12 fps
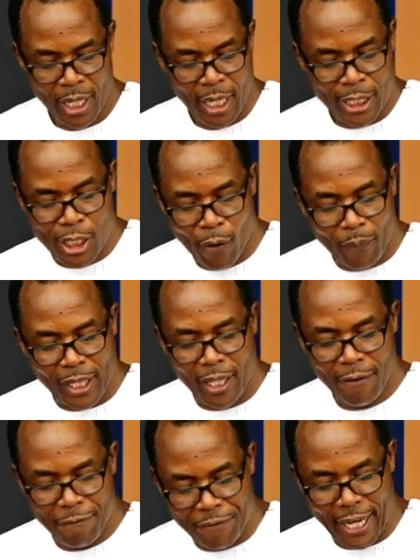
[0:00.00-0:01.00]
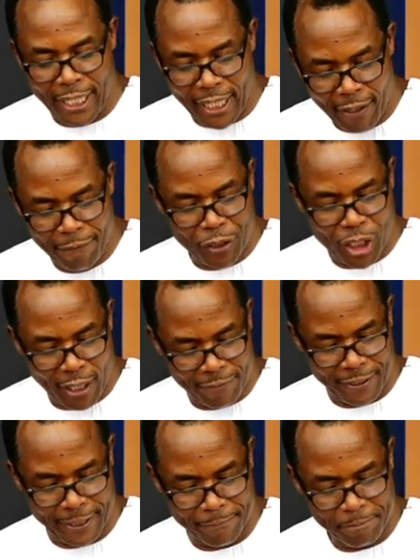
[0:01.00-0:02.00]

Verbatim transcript: So give and give cheerfully.